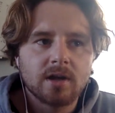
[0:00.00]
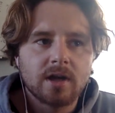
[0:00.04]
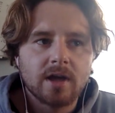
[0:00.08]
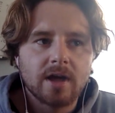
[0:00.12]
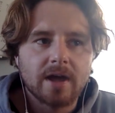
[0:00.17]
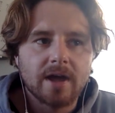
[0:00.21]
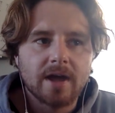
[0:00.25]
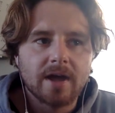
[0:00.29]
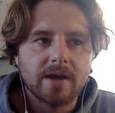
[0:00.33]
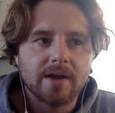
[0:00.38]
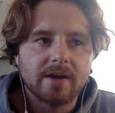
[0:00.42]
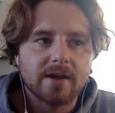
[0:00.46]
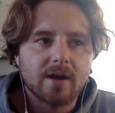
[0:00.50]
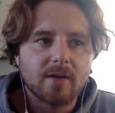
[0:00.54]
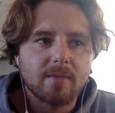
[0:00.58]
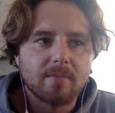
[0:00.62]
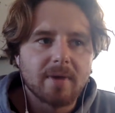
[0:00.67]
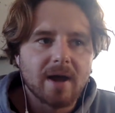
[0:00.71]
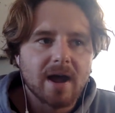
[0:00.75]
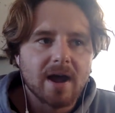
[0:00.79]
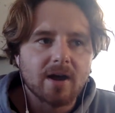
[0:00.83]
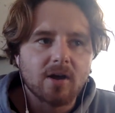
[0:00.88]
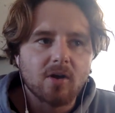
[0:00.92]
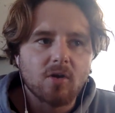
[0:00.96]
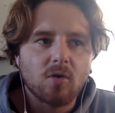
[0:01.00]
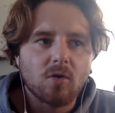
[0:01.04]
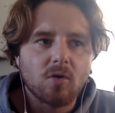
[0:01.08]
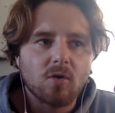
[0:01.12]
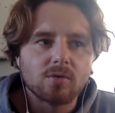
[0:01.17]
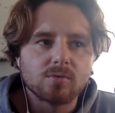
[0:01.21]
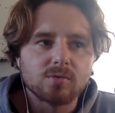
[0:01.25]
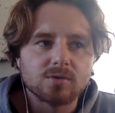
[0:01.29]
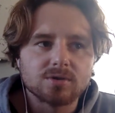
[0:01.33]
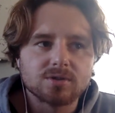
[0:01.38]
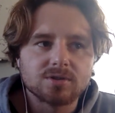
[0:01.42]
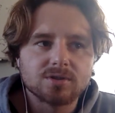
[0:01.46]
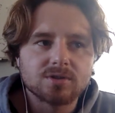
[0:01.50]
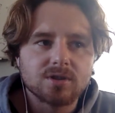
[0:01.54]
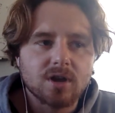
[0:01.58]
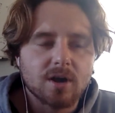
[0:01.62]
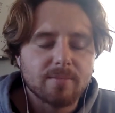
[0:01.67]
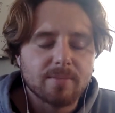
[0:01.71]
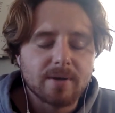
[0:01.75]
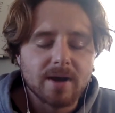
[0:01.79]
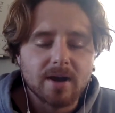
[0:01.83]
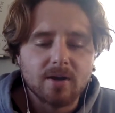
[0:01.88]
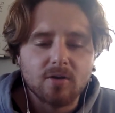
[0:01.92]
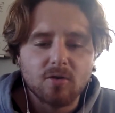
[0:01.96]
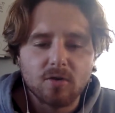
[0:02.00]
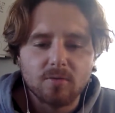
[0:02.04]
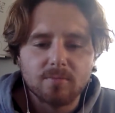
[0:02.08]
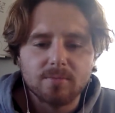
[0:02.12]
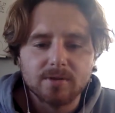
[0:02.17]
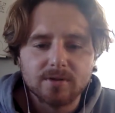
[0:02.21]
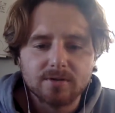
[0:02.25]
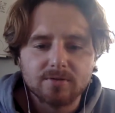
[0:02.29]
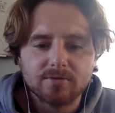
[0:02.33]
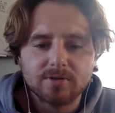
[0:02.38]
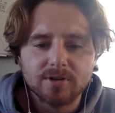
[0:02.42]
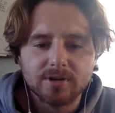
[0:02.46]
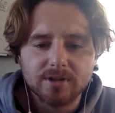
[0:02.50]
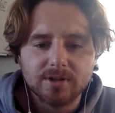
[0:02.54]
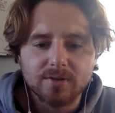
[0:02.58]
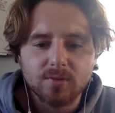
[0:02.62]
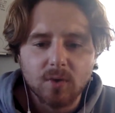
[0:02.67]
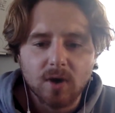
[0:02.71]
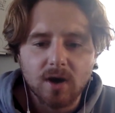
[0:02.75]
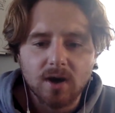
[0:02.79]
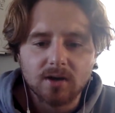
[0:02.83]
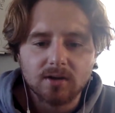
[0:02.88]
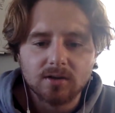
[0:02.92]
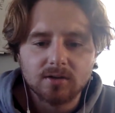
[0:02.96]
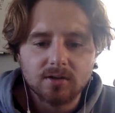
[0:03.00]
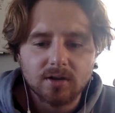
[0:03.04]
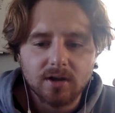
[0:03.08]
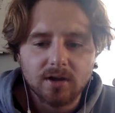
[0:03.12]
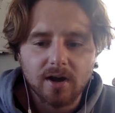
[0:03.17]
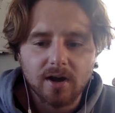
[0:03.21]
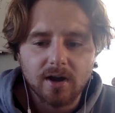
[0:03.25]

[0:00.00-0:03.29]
and our backcourt played really well